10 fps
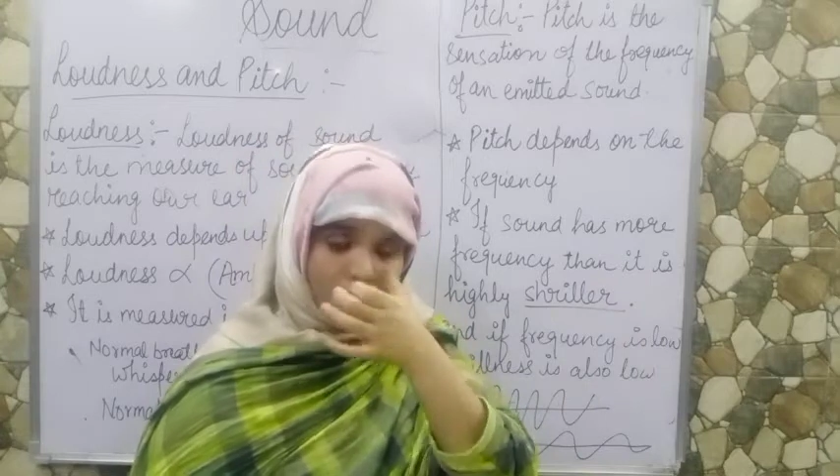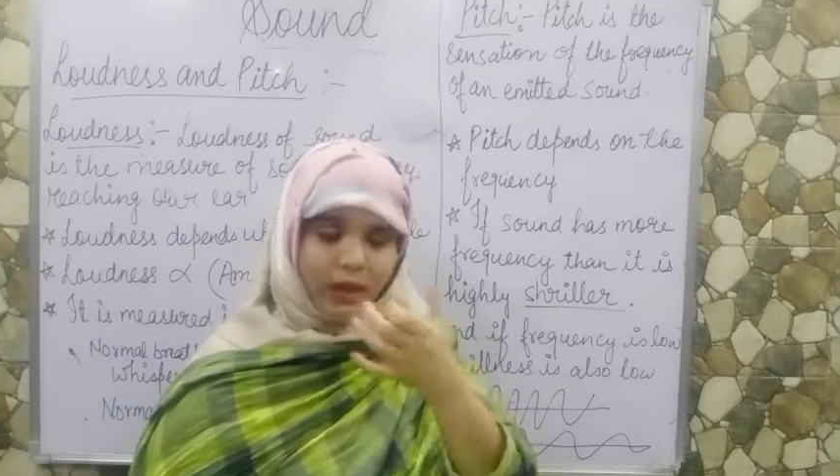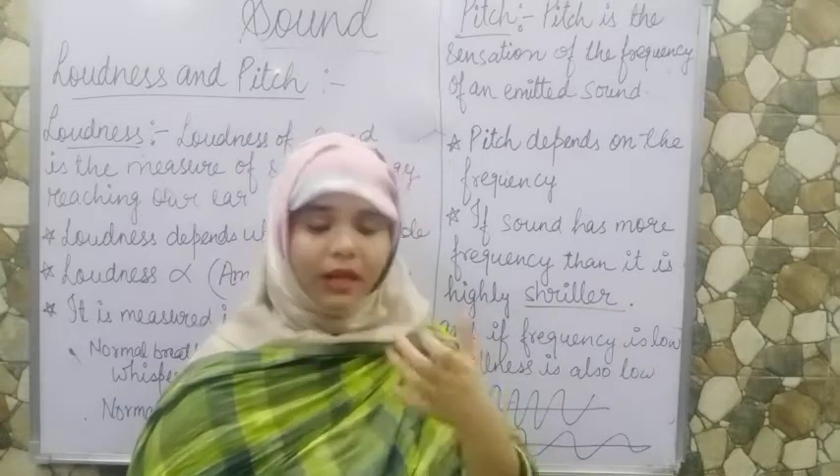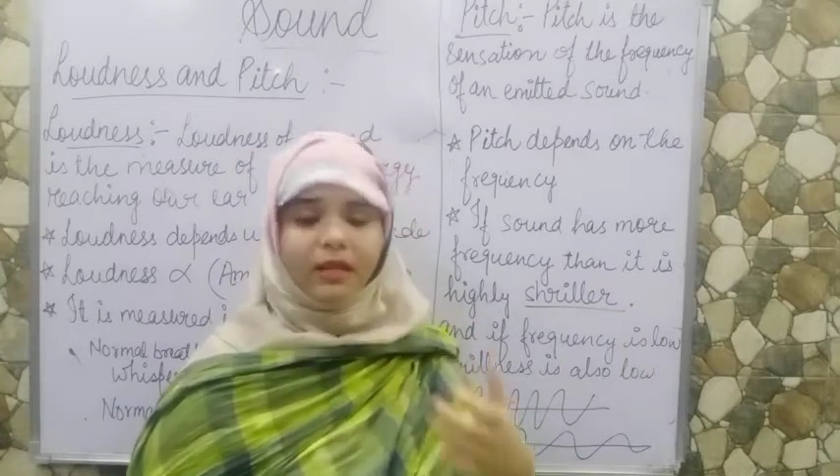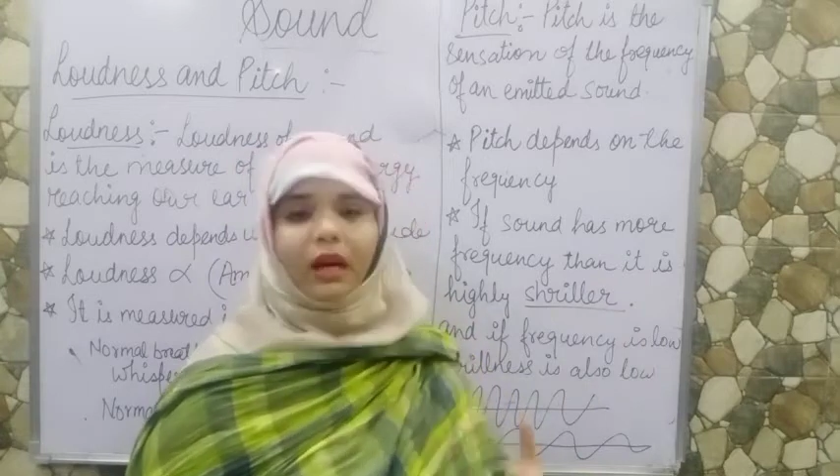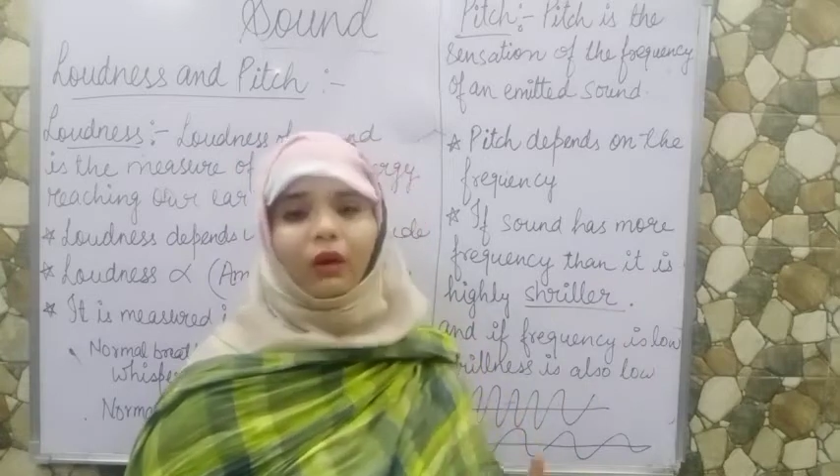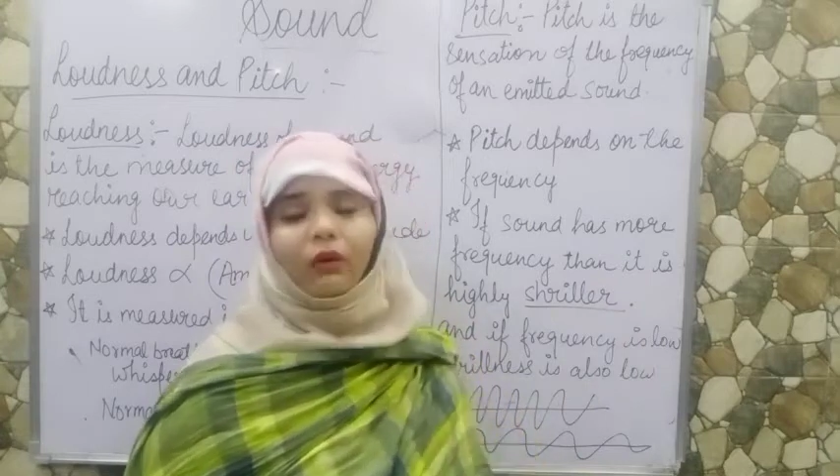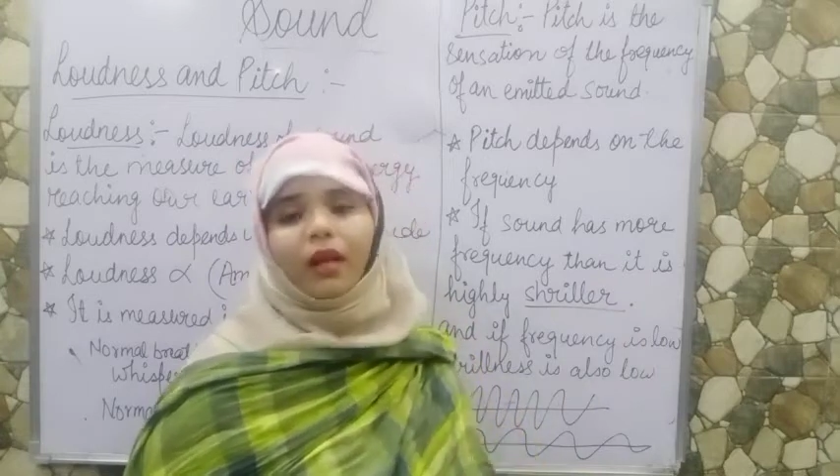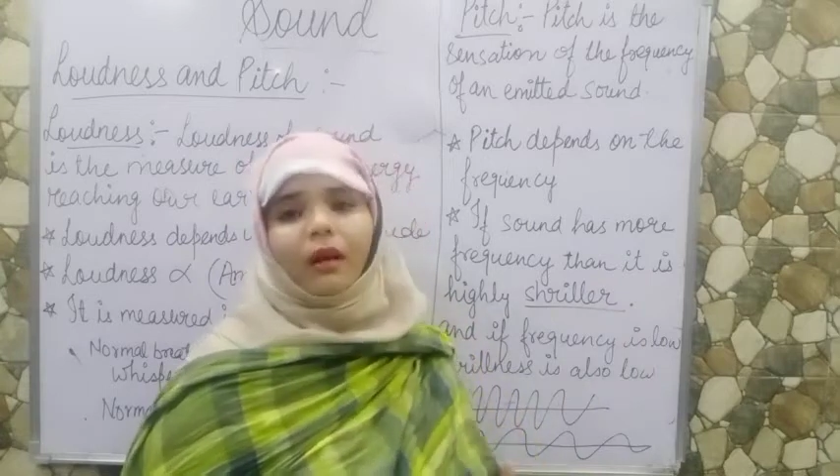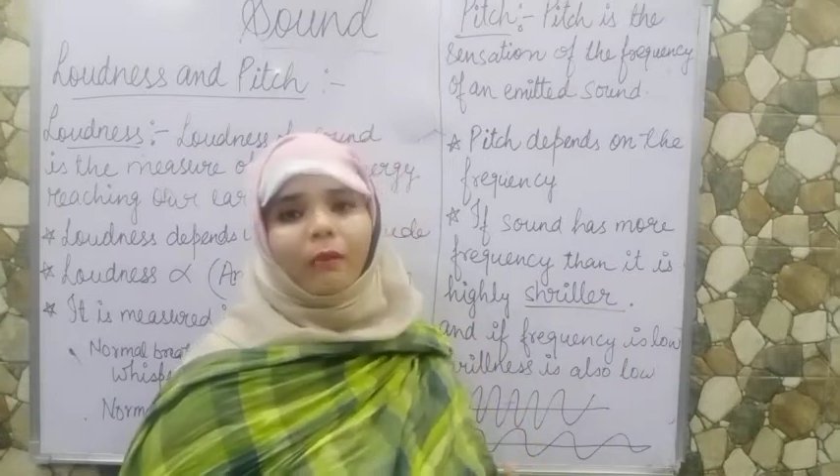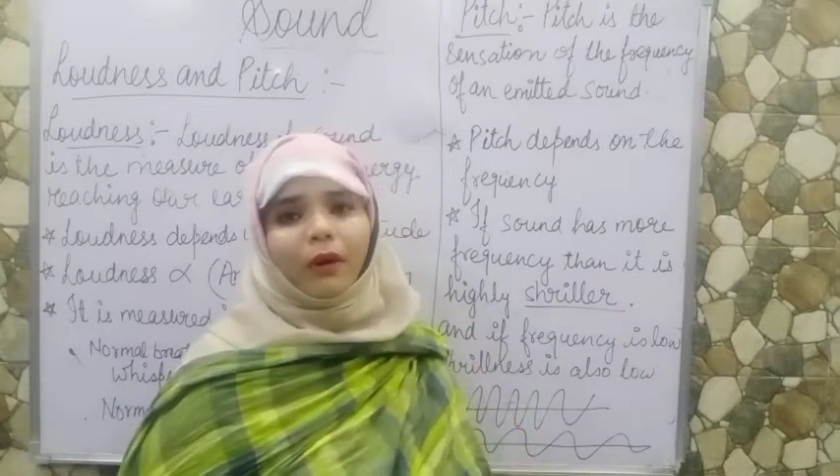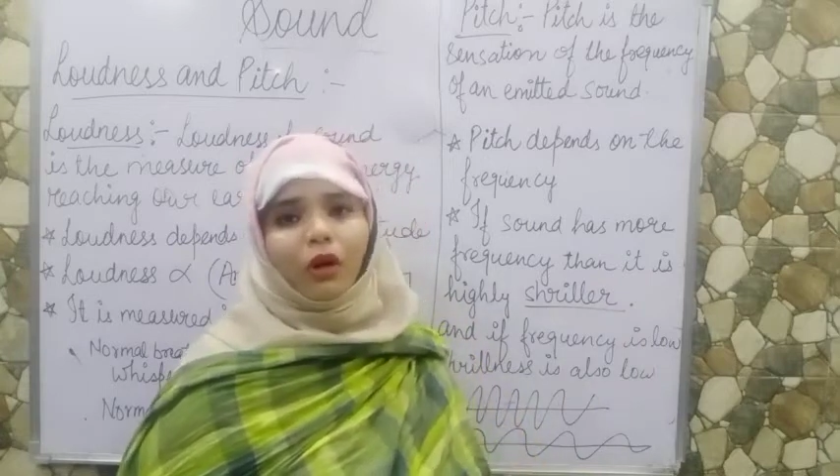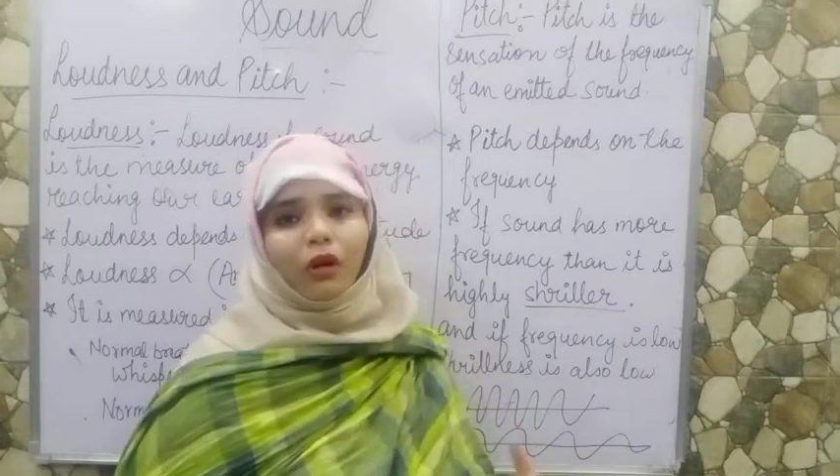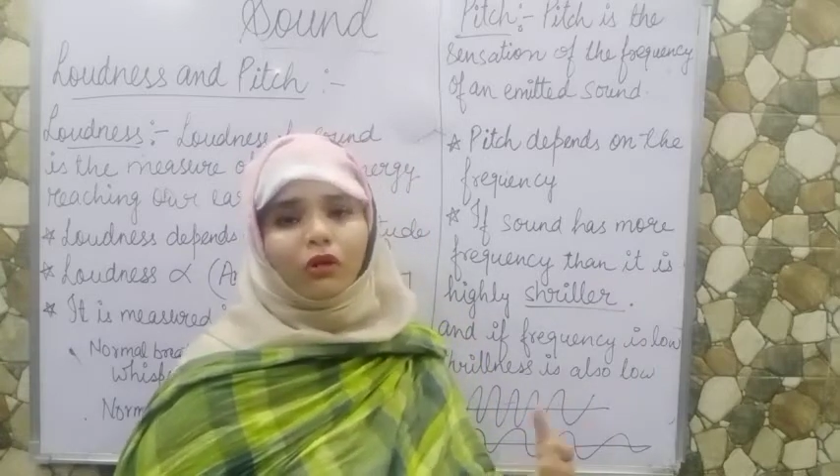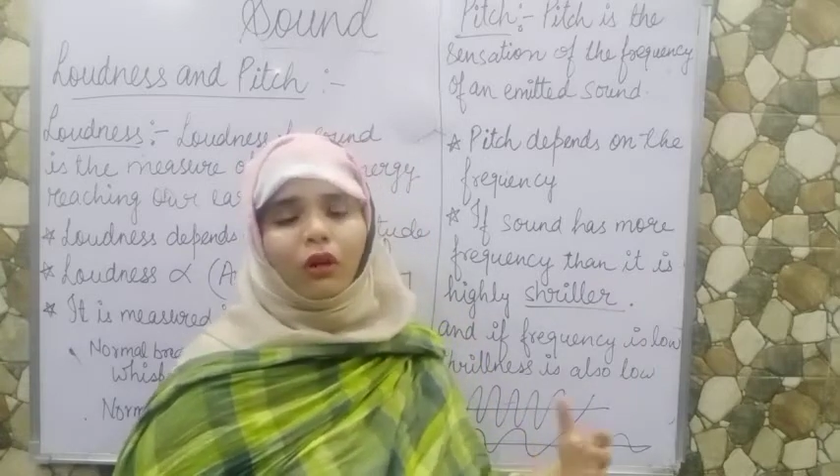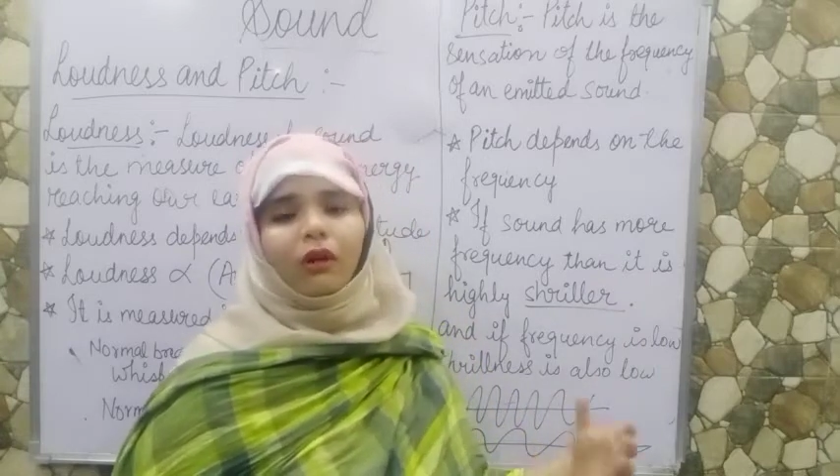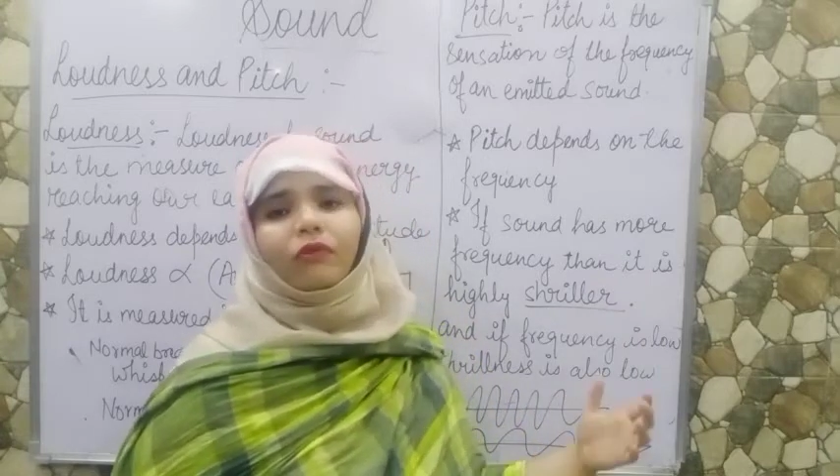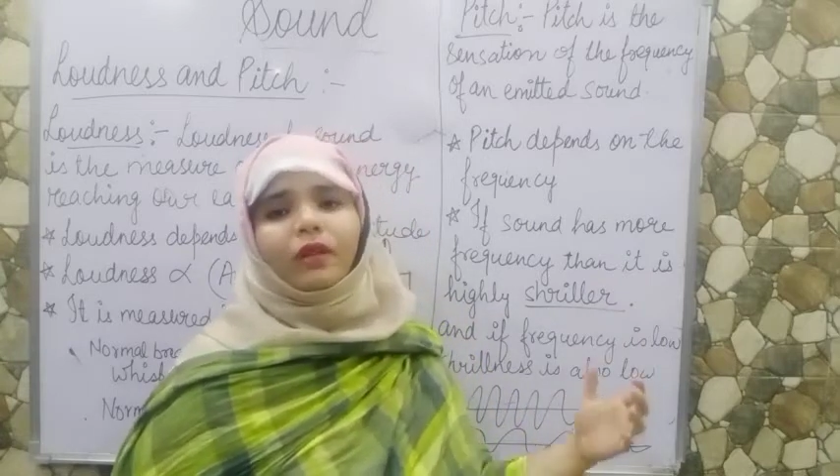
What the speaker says: shriller sound because of